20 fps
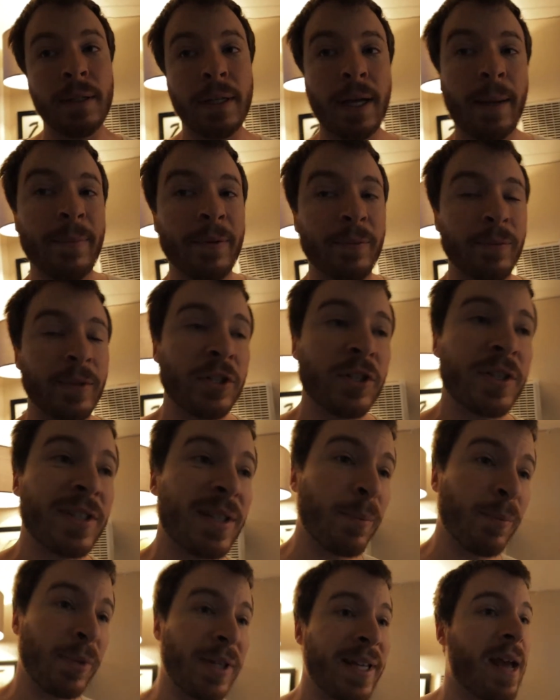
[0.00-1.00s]
I mean, we just
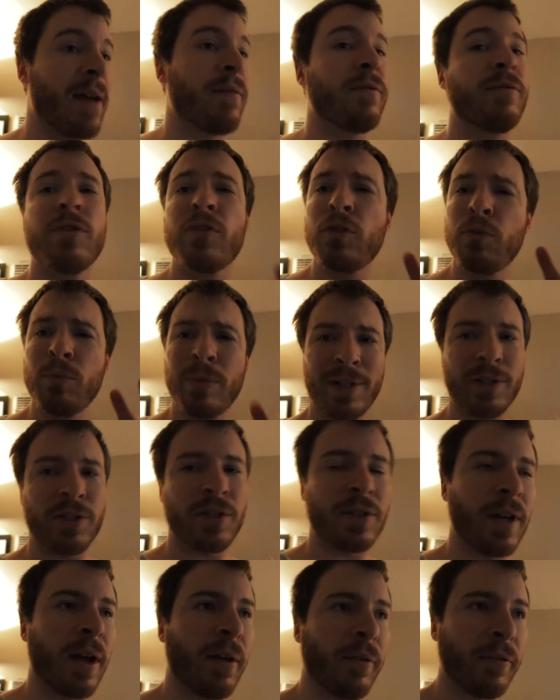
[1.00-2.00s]
simply have too much
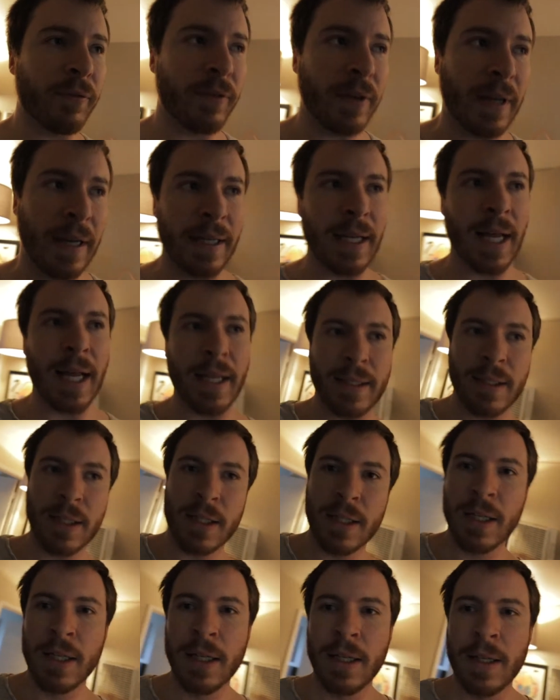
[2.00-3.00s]
stuff, and I
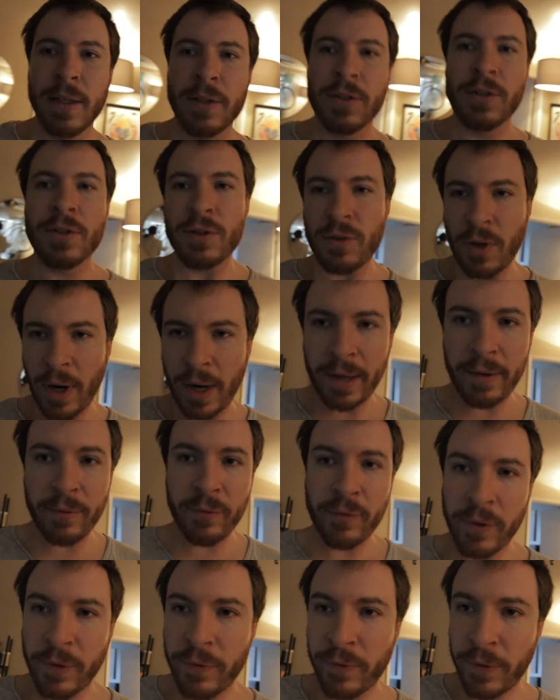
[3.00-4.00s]

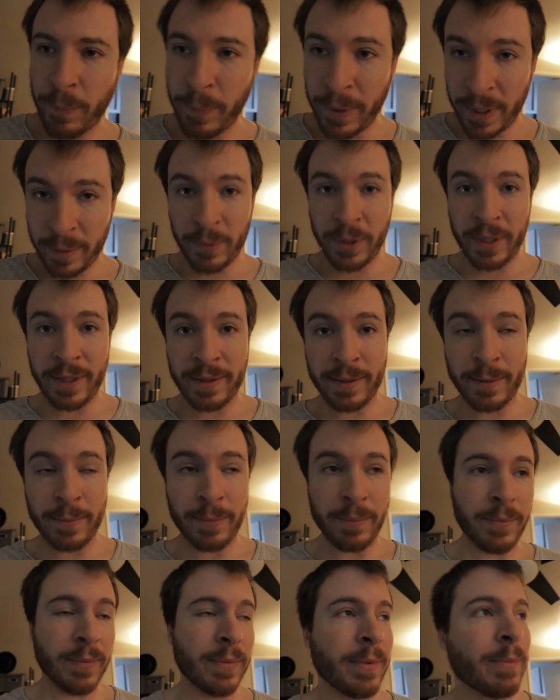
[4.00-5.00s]
strive for
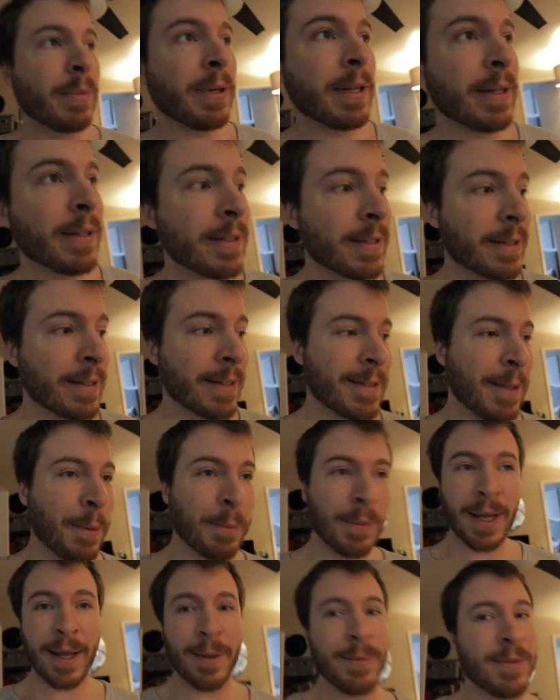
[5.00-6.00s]
minimalism, but
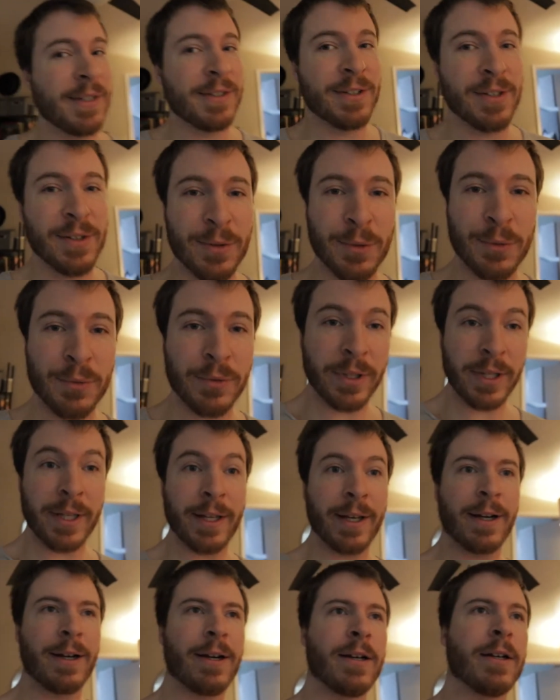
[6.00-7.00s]
sometimes it's just
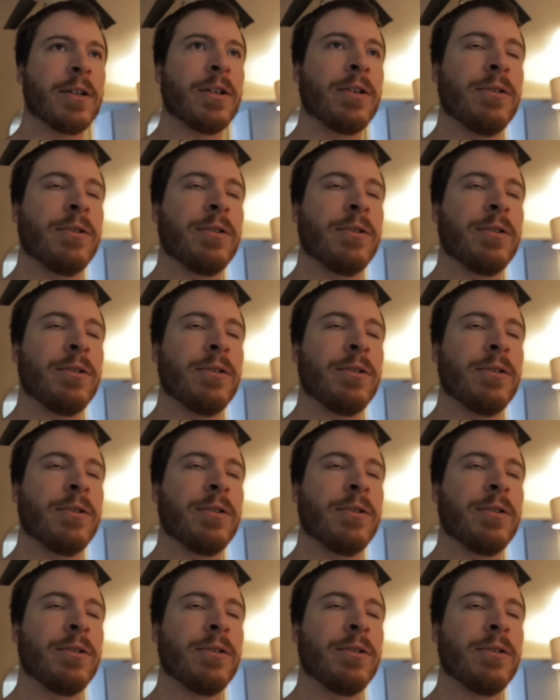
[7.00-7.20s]
really hard.